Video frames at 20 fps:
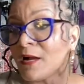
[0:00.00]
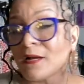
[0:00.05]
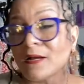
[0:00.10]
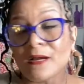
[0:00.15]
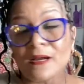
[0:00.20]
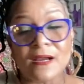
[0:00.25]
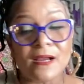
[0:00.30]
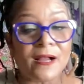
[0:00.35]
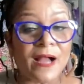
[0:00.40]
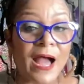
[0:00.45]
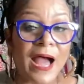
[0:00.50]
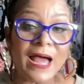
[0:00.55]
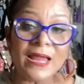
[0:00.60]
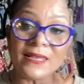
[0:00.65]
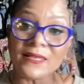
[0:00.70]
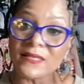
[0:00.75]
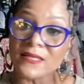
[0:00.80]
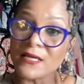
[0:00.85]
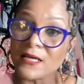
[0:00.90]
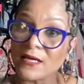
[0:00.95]
Girl, I
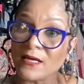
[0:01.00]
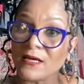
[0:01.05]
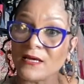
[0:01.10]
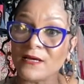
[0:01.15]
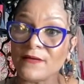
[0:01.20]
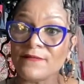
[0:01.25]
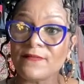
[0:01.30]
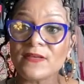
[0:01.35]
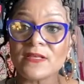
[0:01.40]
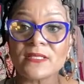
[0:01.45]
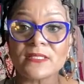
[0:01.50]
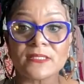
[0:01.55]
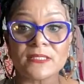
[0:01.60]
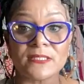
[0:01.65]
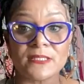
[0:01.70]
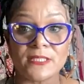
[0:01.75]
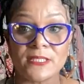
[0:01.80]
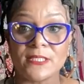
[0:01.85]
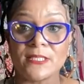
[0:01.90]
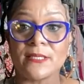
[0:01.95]
love
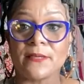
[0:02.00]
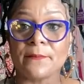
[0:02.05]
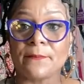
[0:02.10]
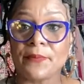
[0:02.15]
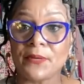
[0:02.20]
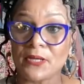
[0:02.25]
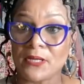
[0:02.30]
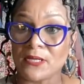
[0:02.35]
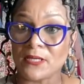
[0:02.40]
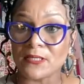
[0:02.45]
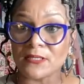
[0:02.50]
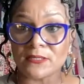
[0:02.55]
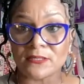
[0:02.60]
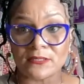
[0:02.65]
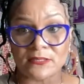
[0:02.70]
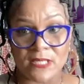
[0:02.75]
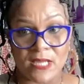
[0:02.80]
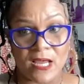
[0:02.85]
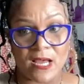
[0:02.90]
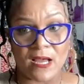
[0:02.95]
steampunk
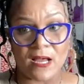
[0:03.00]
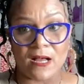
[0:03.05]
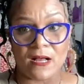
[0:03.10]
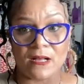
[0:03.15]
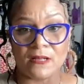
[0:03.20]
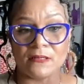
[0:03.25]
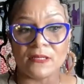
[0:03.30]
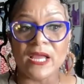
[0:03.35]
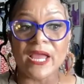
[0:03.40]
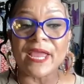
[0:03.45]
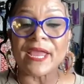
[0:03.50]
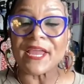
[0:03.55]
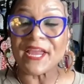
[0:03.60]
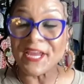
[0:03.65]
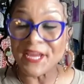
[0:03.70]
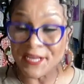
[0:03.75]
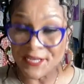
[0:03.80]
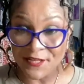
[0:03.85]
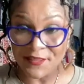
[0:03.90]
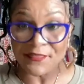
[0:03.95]
style
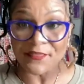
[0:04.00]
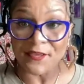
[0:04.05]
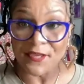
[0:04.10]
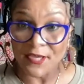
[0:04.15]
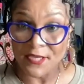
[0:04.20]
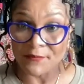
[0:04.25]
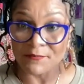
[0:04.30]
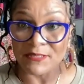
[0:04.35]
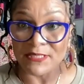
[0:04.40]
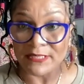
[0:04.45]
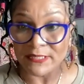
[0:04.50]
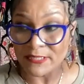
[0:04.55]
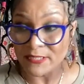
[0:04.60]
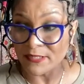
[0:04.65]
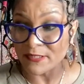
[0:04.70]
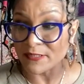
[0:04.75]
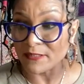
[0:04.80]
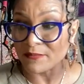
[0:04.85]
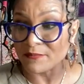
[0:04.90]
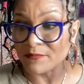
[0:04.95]
anything, Miss
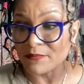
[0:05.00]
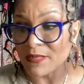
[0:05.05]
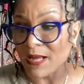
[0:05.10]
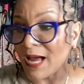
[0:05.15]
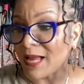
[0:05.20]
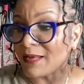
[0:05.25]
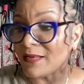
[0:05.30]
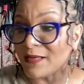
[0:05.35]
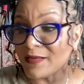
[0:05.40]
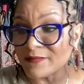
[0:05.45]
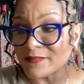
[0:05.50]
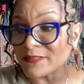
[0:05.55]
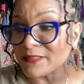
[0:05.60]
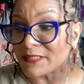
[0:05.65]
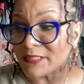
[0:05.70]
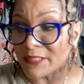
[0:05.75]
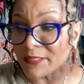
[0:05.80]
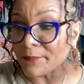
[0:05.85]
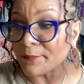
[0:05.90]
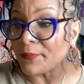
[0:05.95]
Kim. I love
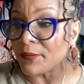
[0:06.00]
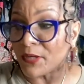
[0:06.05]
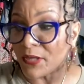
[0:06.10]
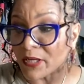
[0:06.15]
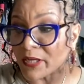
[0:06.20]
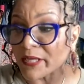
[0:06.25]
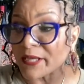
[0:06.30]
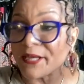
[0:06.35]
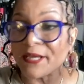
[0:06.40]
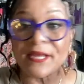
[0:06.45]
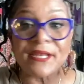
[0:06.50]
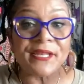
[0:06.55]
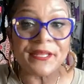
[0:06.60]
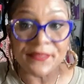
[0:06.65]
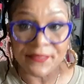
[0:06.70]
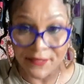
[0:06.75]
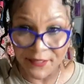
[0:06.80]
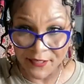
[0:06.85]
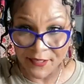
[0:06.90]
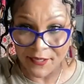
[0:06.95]
steampunk
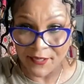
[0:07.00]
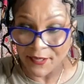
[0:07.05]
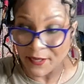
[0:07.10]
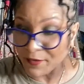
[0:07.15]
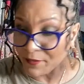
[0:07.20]
anything.